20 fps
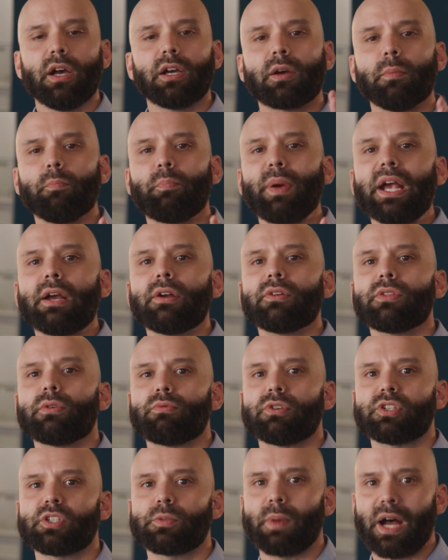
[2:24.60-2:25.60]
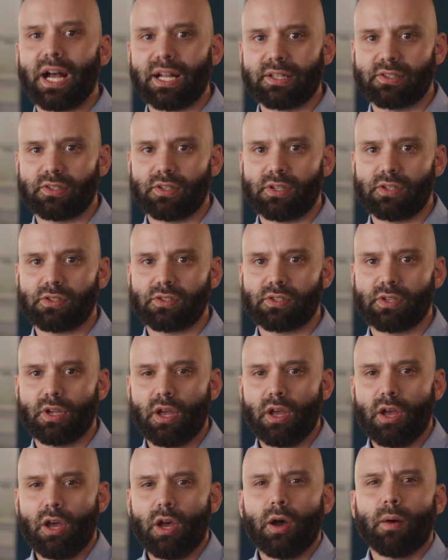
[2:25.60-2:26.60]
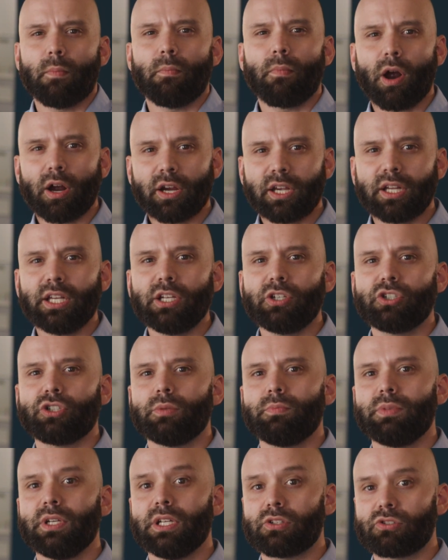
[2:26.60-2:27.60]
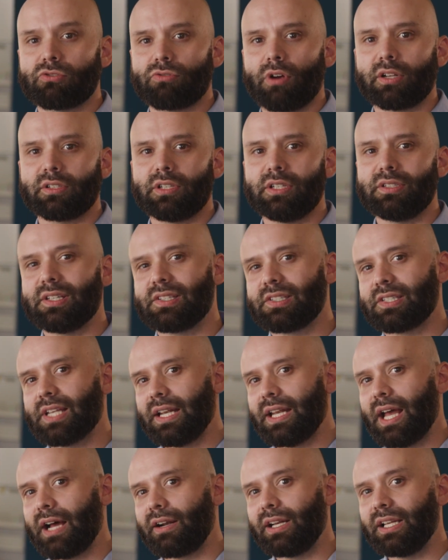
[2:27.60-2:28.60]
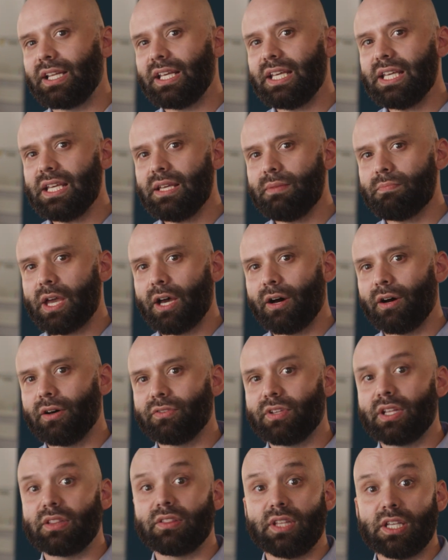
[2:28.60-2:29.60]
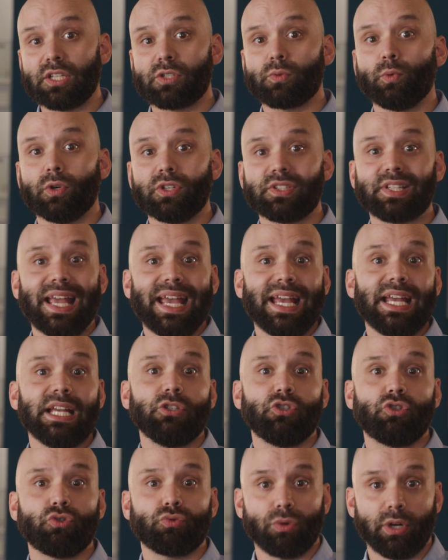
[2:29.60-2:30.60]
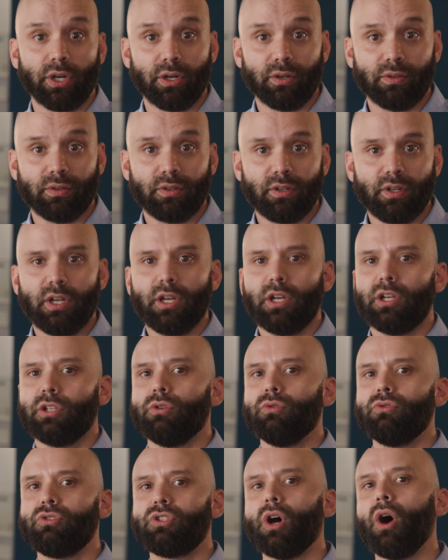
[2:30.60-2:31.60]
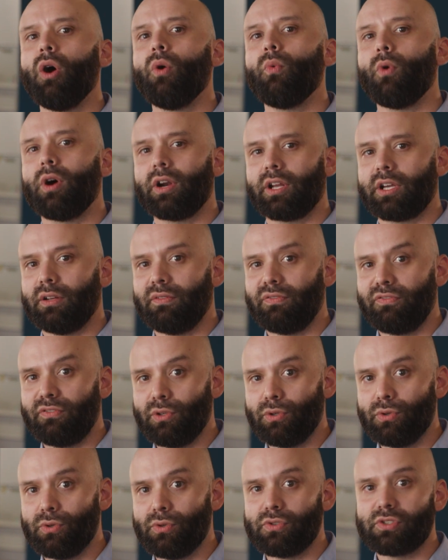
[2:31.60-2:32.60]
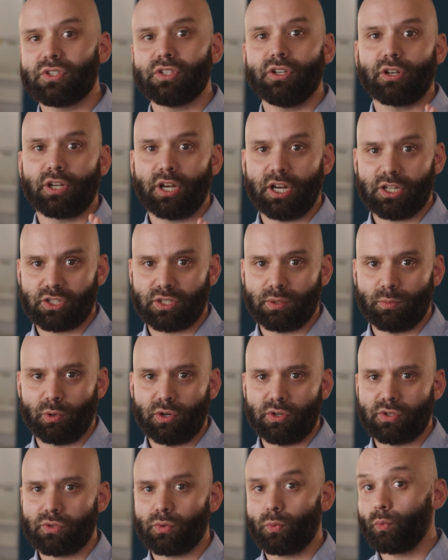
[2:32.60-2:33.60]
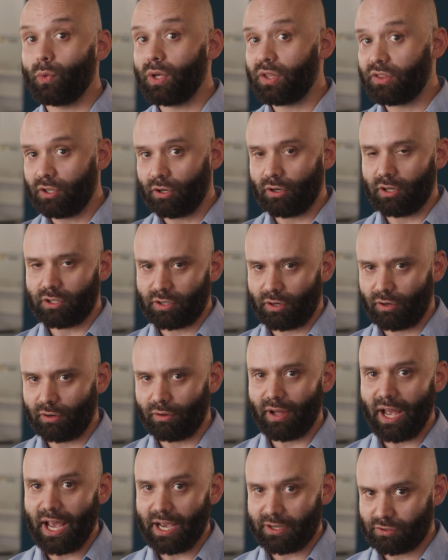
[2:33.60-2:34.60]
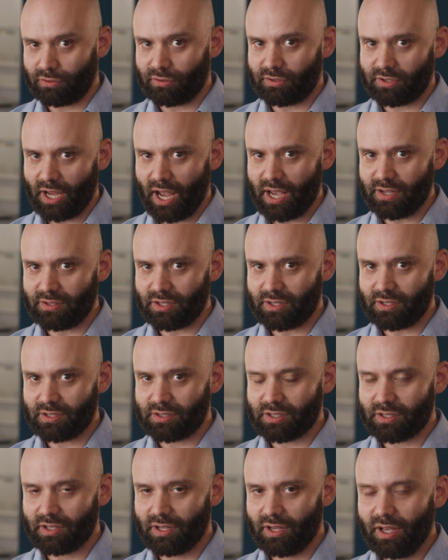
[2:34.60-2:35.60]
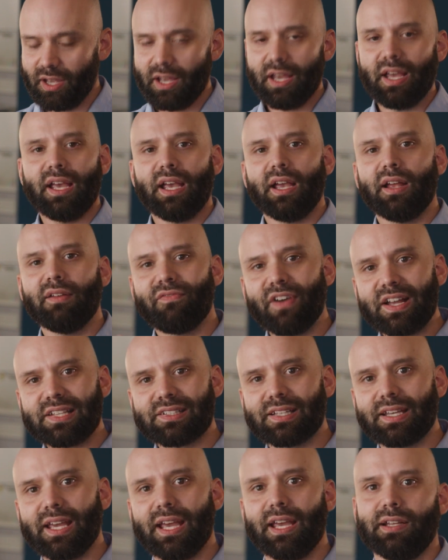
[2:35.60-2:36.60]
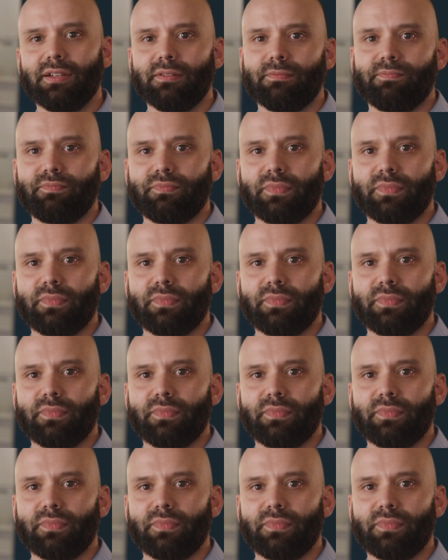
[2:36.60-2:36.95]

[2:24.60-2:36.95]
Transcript: Compare the responses. Marketing should be instructed to send out an email that this was a drill. You don't want to confuse your customers with your internal exercises. Investigate.